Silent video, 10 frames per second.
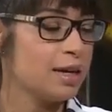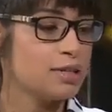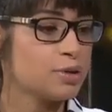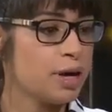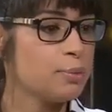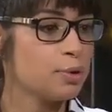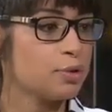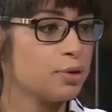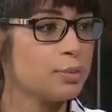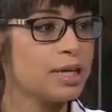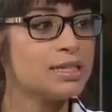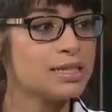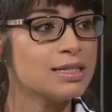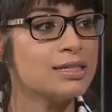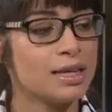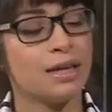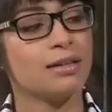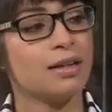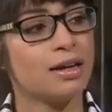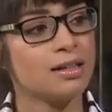And so hypothermia doesn't take a lot.